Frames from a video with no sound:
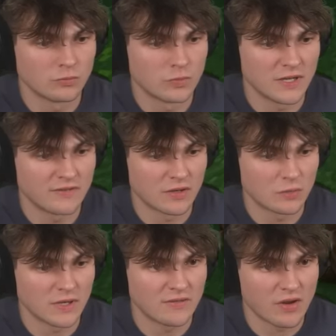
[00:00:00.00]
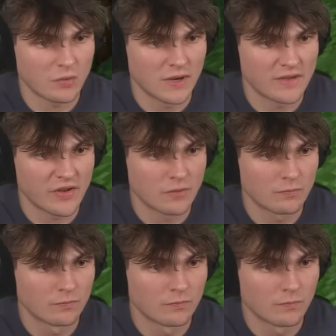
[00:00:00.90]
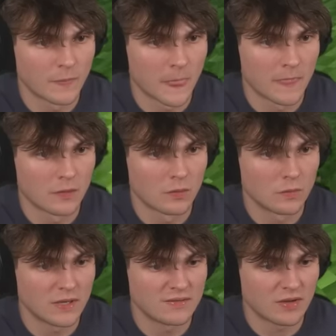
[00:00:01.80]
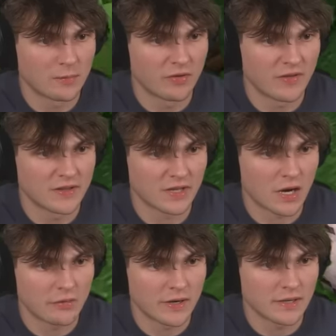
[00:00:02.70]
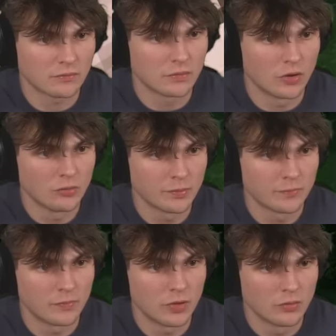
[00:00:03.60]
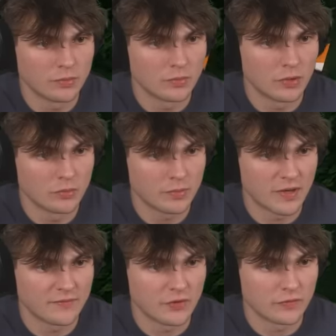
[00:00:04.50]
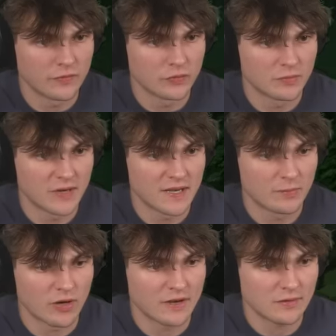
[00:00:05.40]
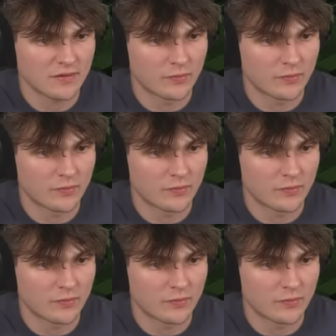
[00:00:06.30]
leaving. We're leaving. We're leaving. We're leaving. I'm not fighting that guy right now. Nope. Nope. Nope. I have no food to my name right now except for